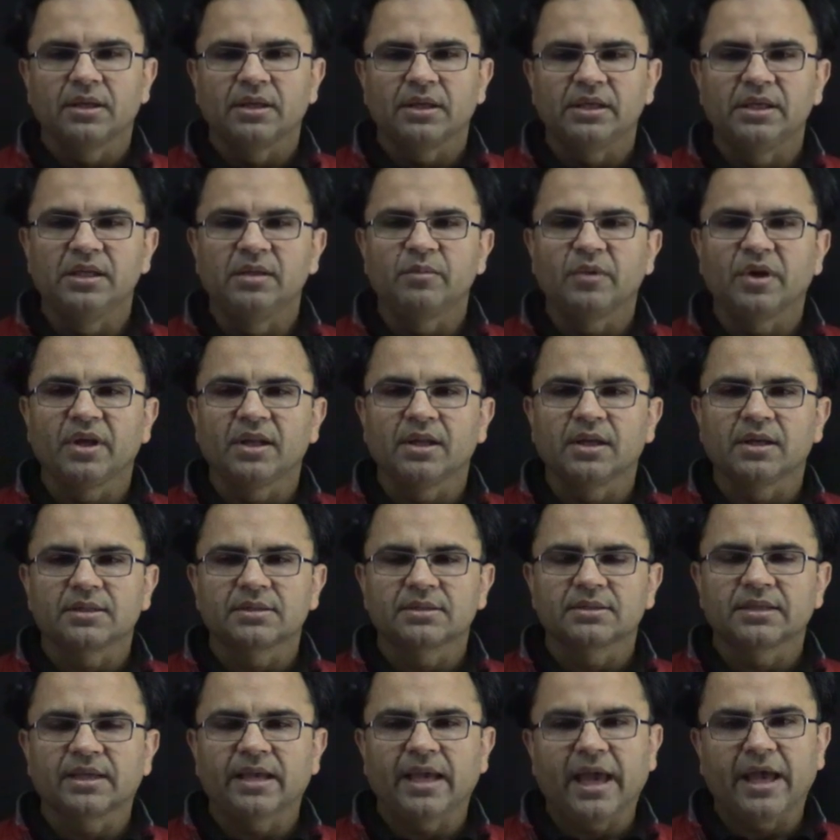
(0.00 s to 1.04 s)
email
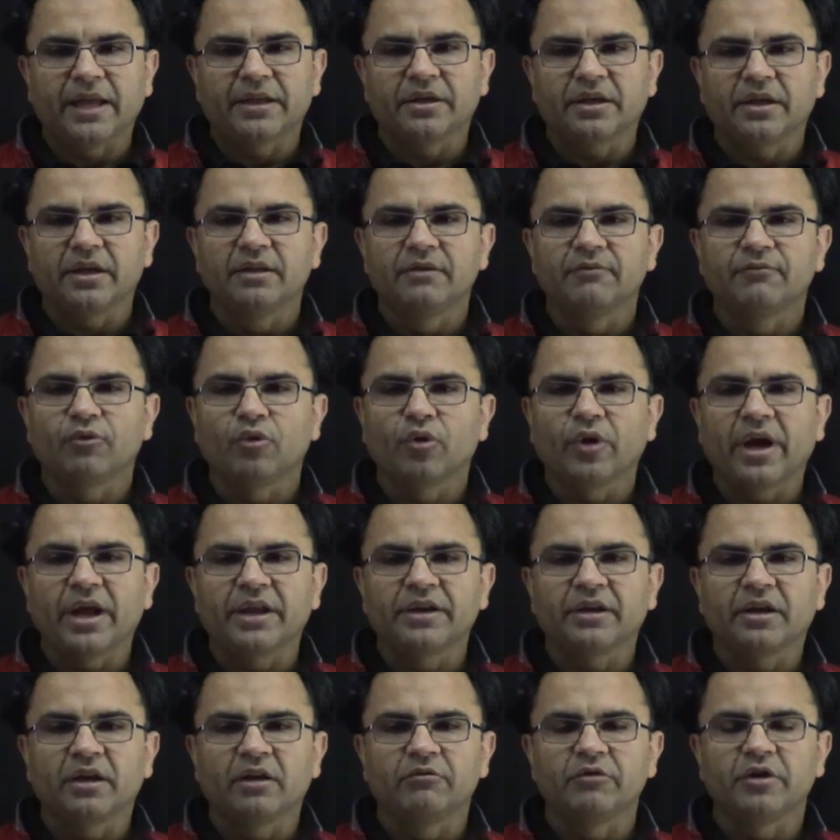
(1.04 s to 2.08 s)
us at
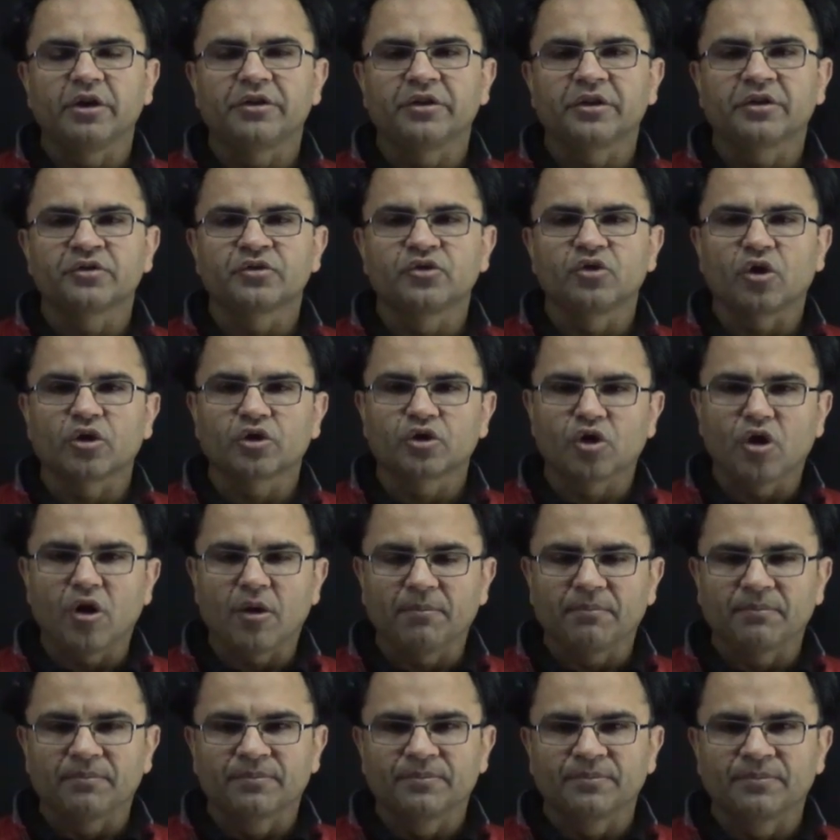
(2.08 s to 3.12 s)

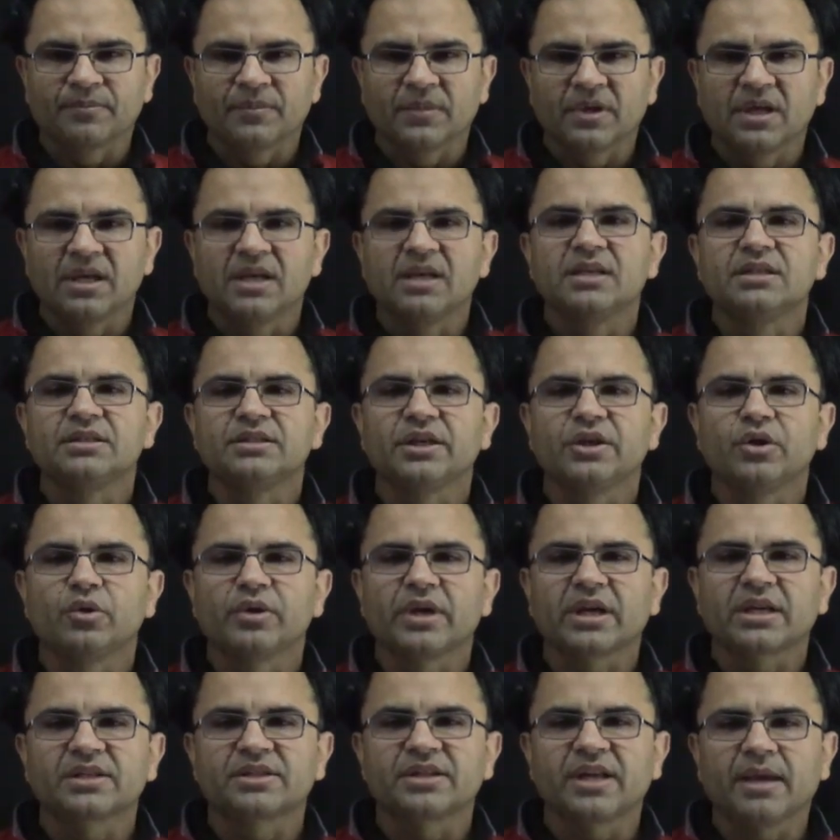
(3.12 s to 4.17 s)
info@aviatrix.com. See you
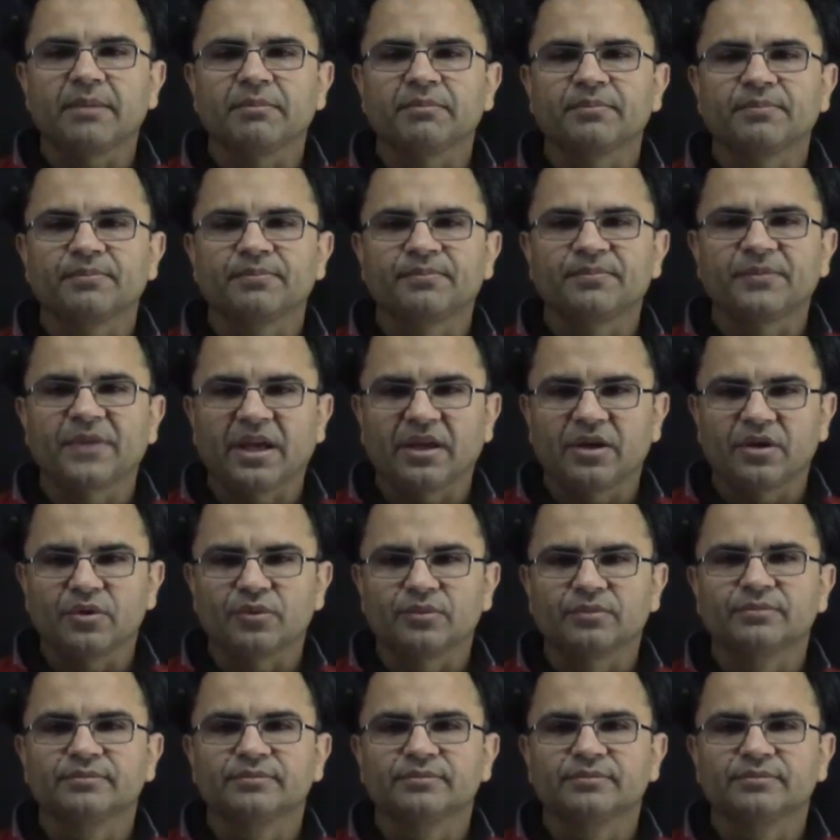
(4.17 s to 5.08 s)
next time. Thank you.